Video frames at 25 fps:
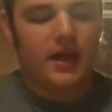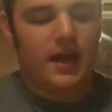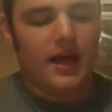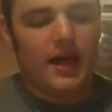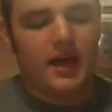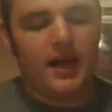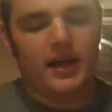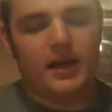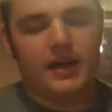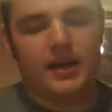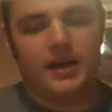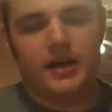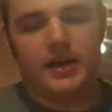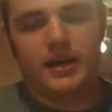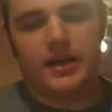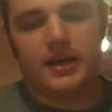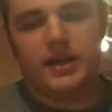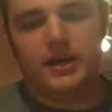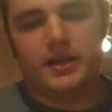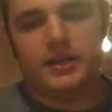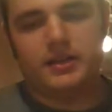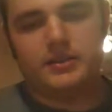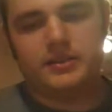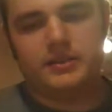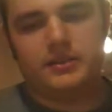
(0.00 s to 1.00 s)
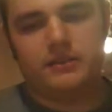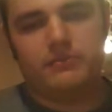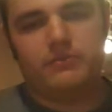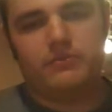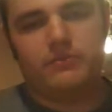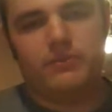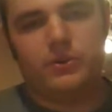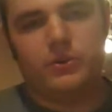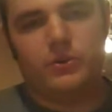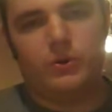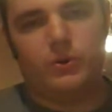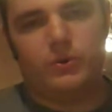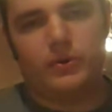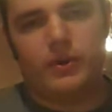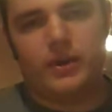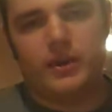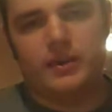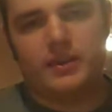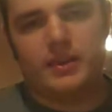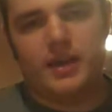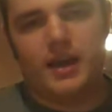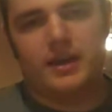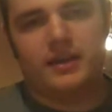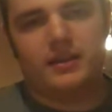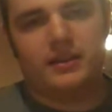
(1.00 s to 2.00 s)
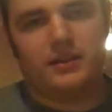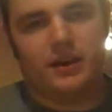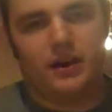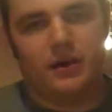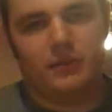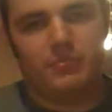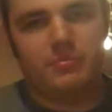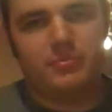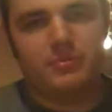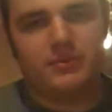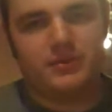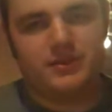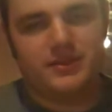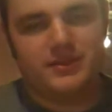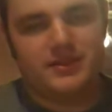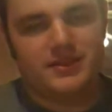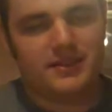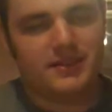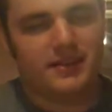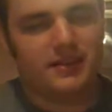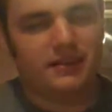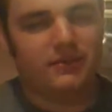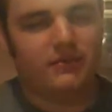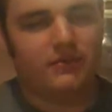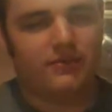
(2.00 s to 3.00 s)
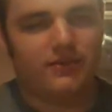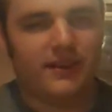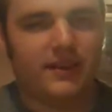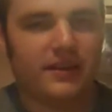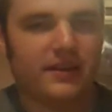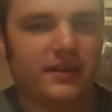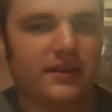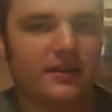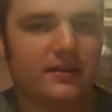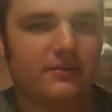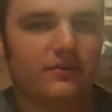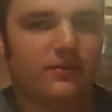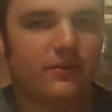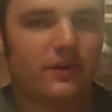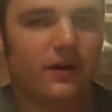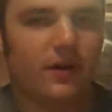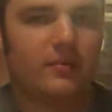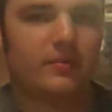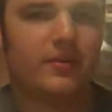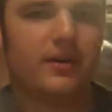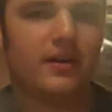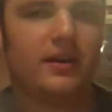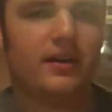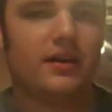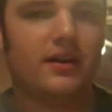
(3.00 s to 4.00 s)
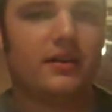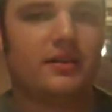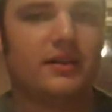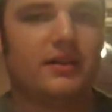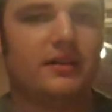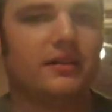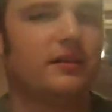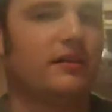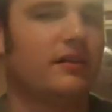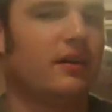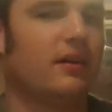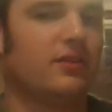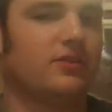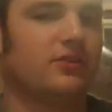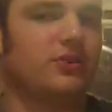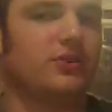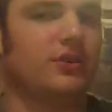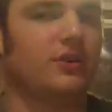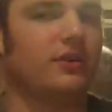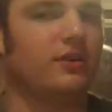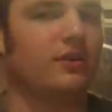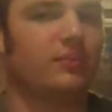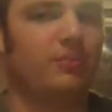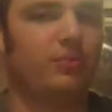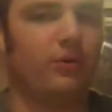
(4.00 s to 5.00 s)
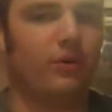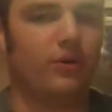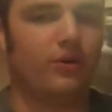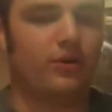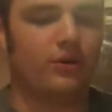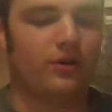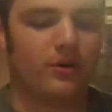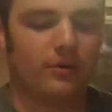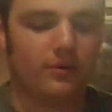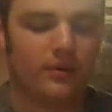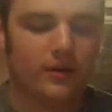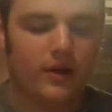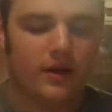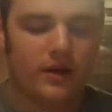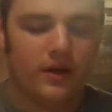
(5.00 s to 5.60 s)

And if you don't get that encompassing feeling from it, then you're not drinking a porter.